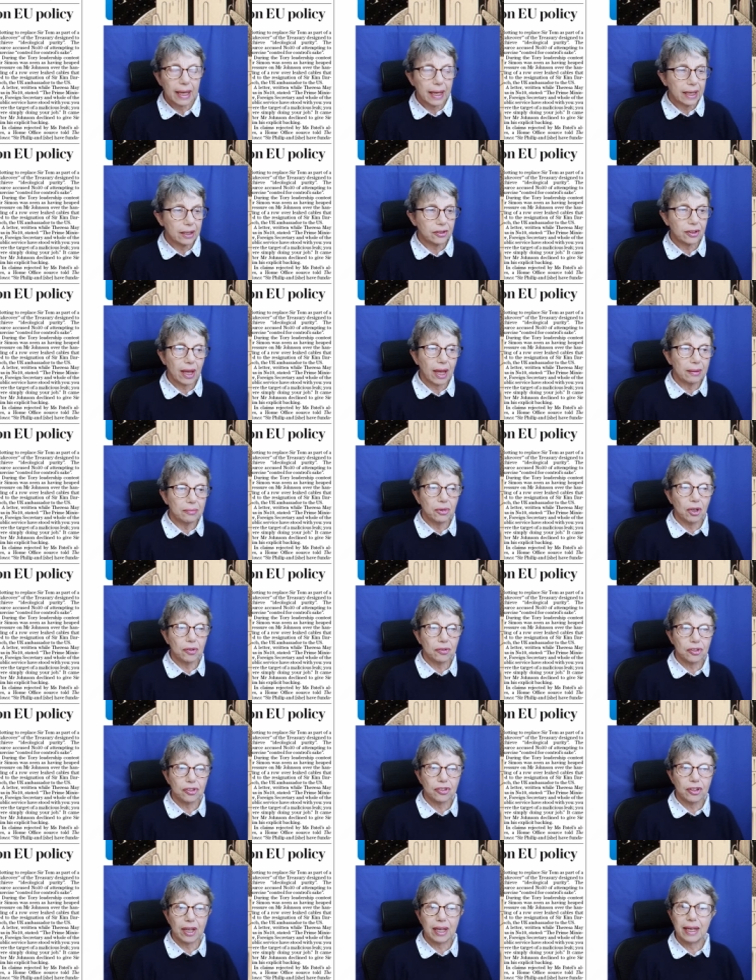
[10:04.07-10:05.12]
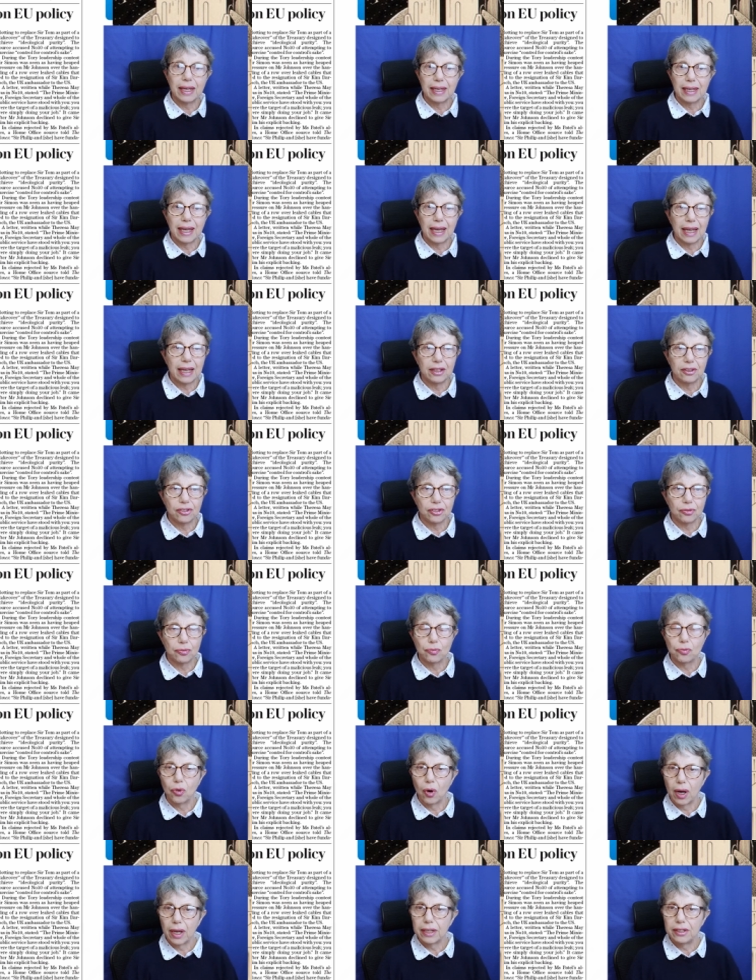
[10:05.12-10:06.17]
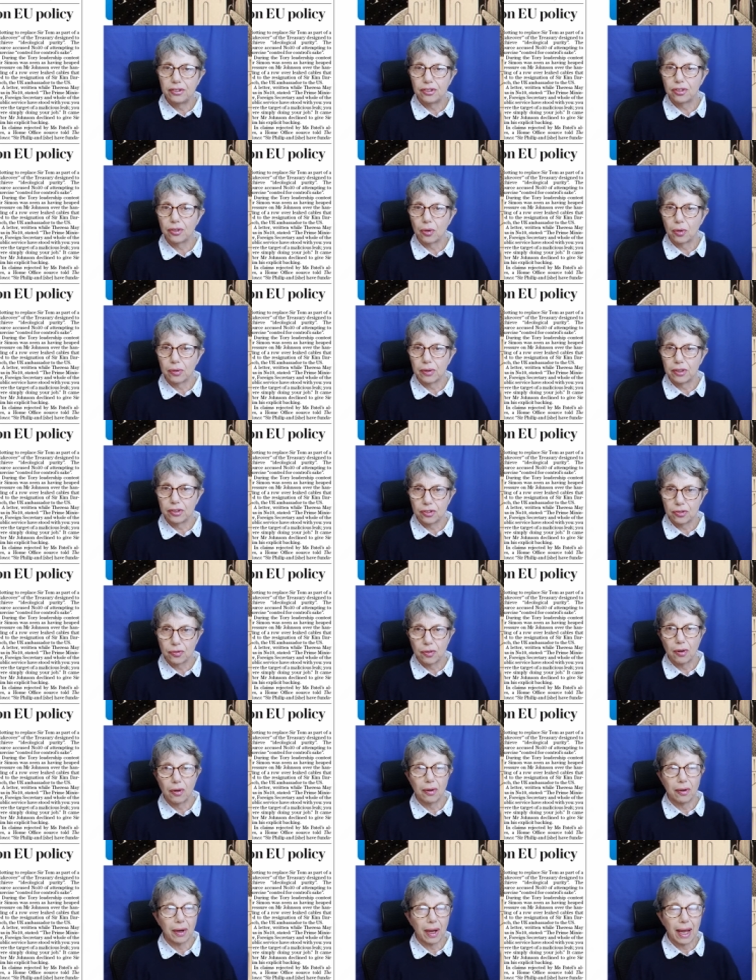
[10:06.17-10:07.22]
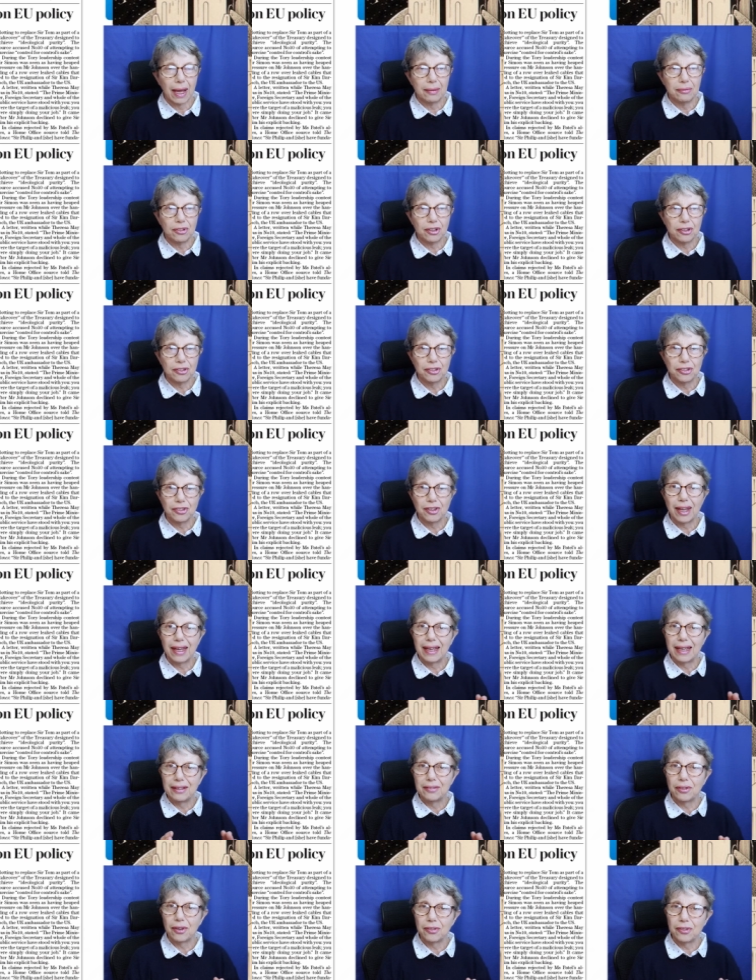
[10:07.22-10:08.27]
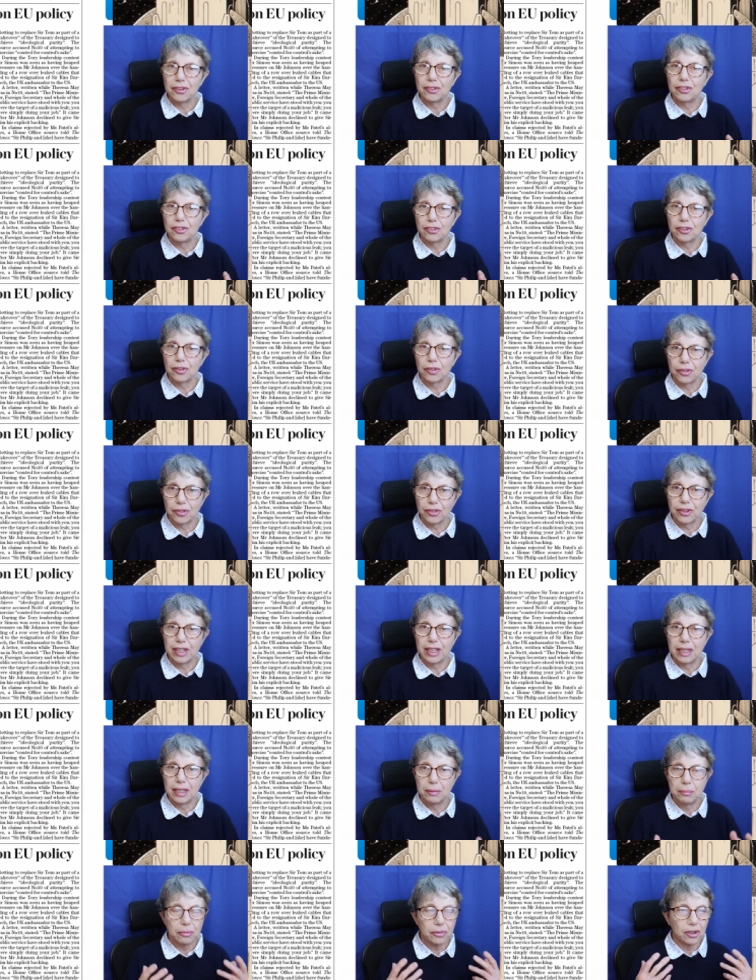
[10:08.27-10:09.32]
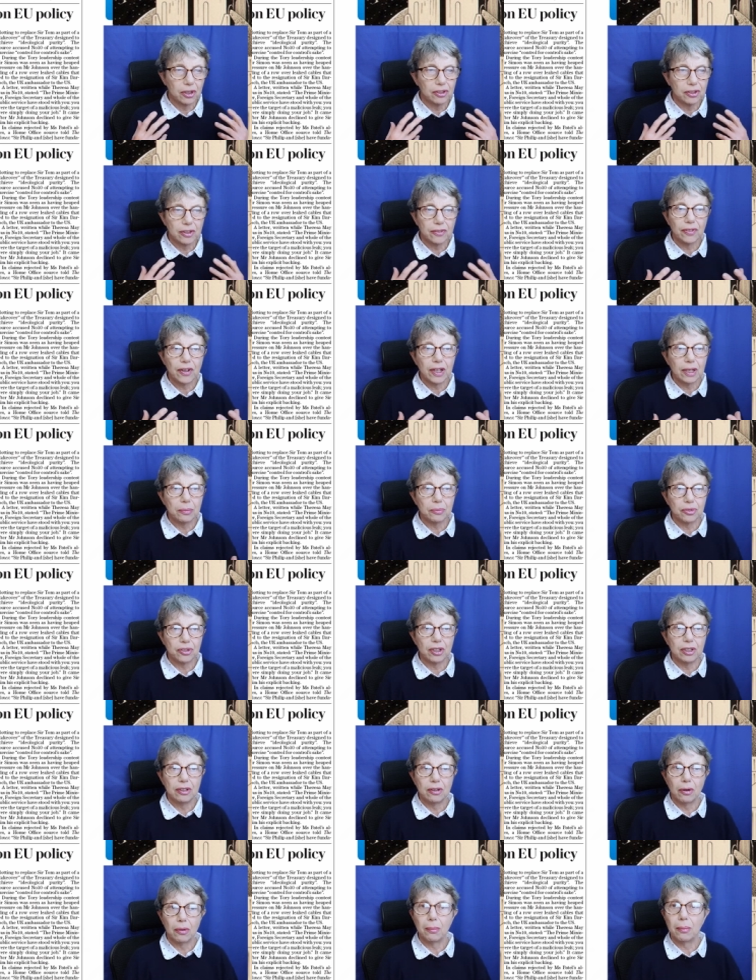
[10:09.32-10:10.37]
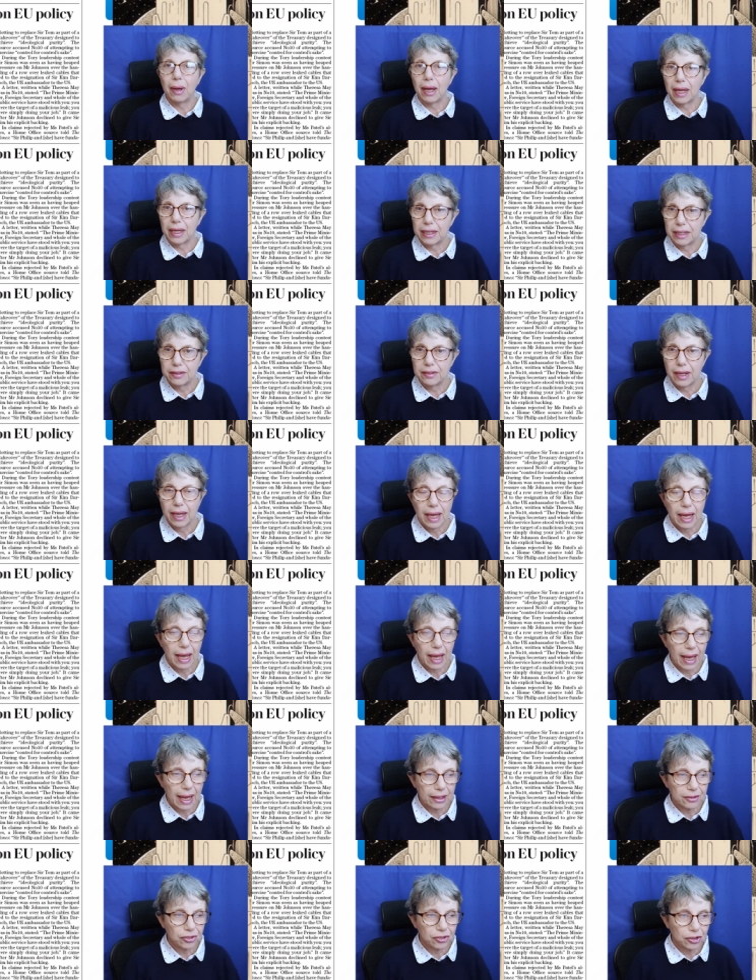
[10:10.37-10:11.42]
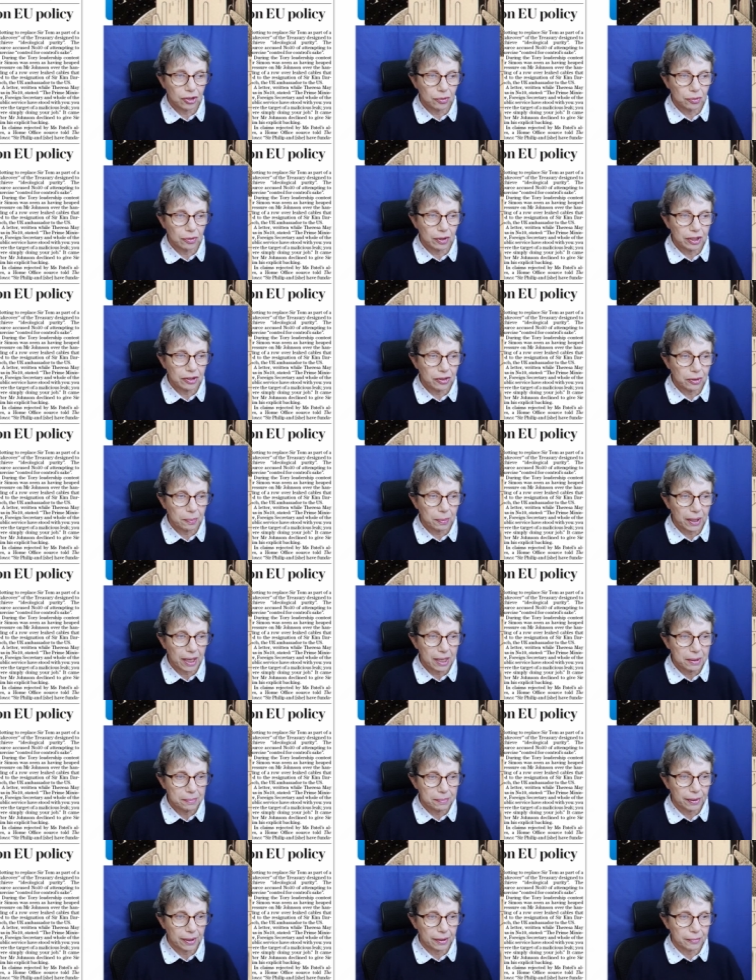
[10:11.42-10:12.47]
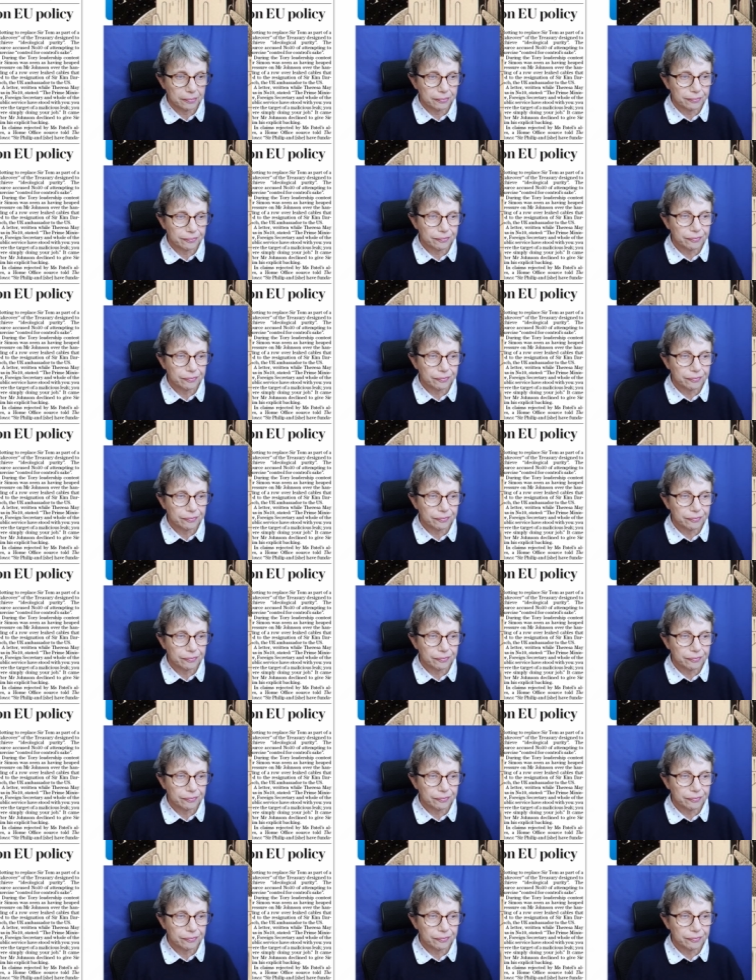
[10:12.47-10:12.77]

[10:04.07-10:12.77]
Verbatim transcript: It, I'm not saying it's right or it's wrong. I'm just saying that this is a theme that develops in your mind as you read the paper.